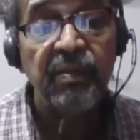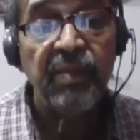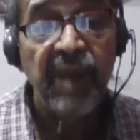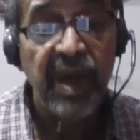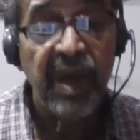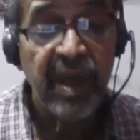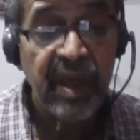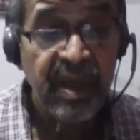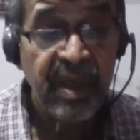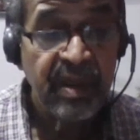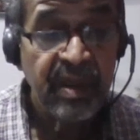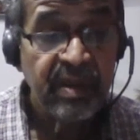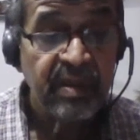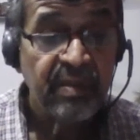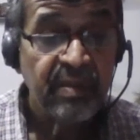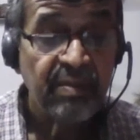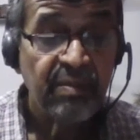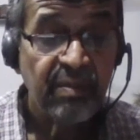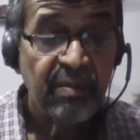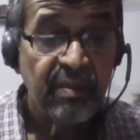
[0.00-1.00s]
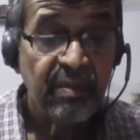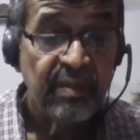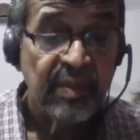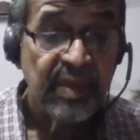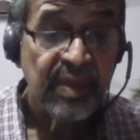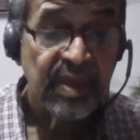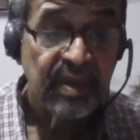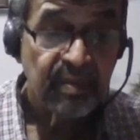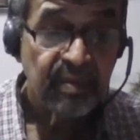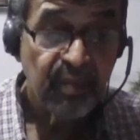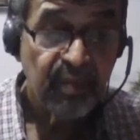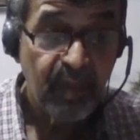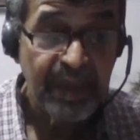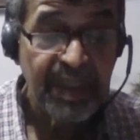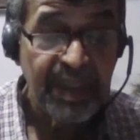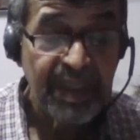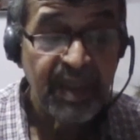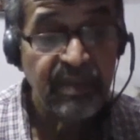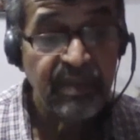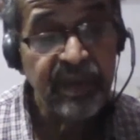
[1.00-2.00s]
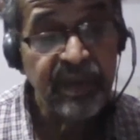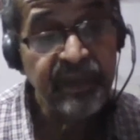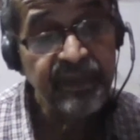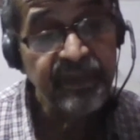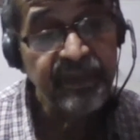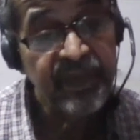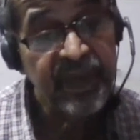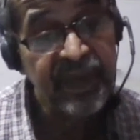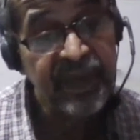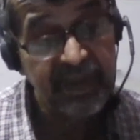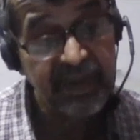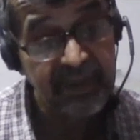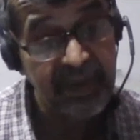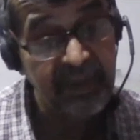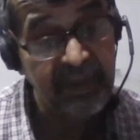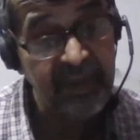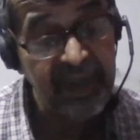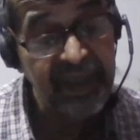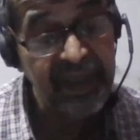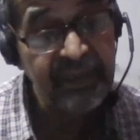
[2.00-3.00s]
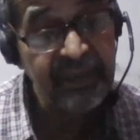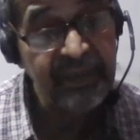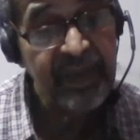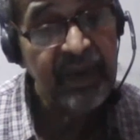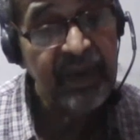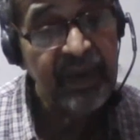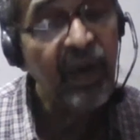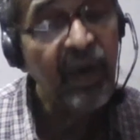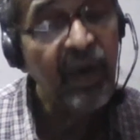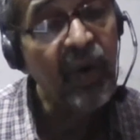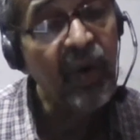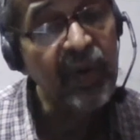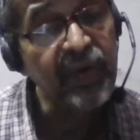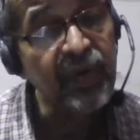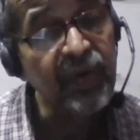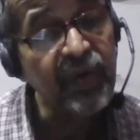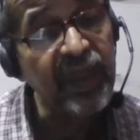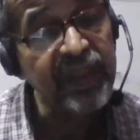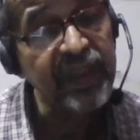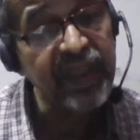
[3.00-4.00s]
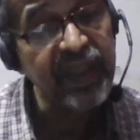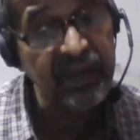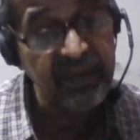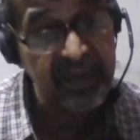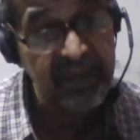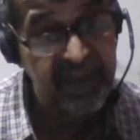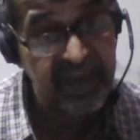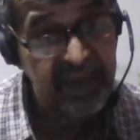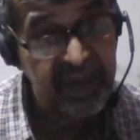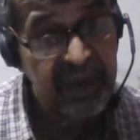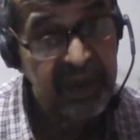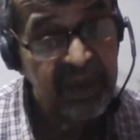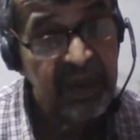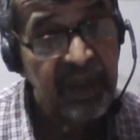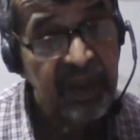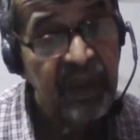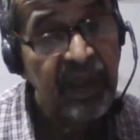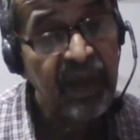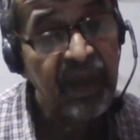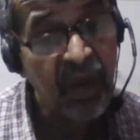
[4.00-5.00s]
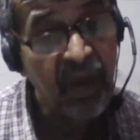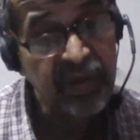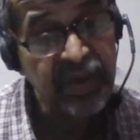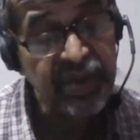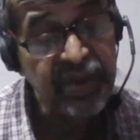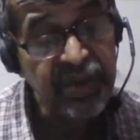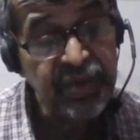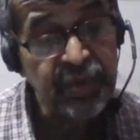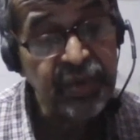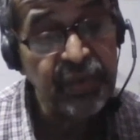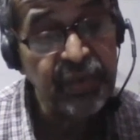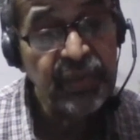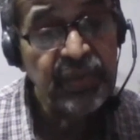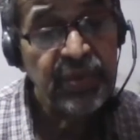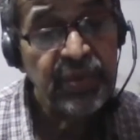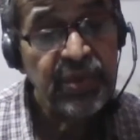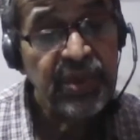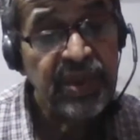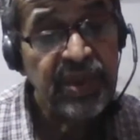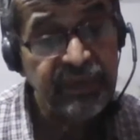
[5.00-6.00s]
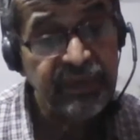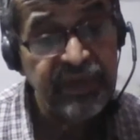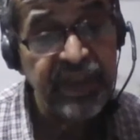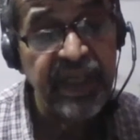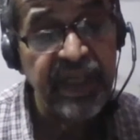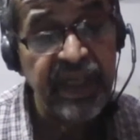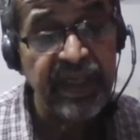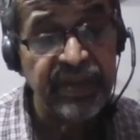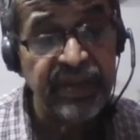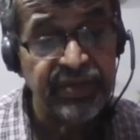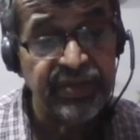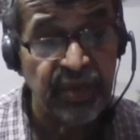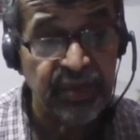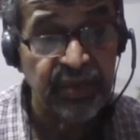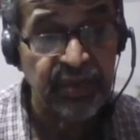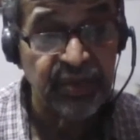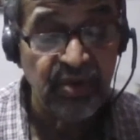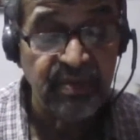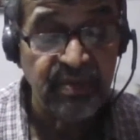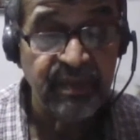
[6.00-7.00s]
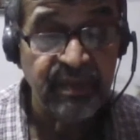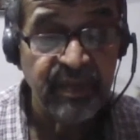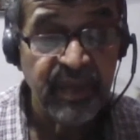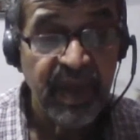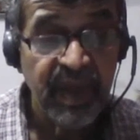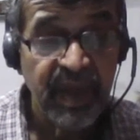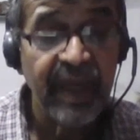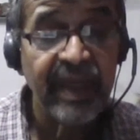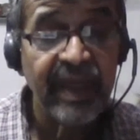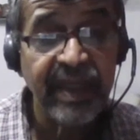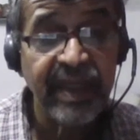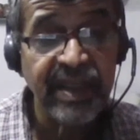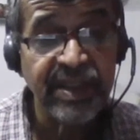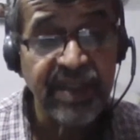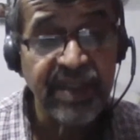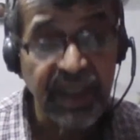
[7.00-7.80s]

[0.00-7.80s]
My mobile number is available here, or you can get logged into NiftyIndicators.com and get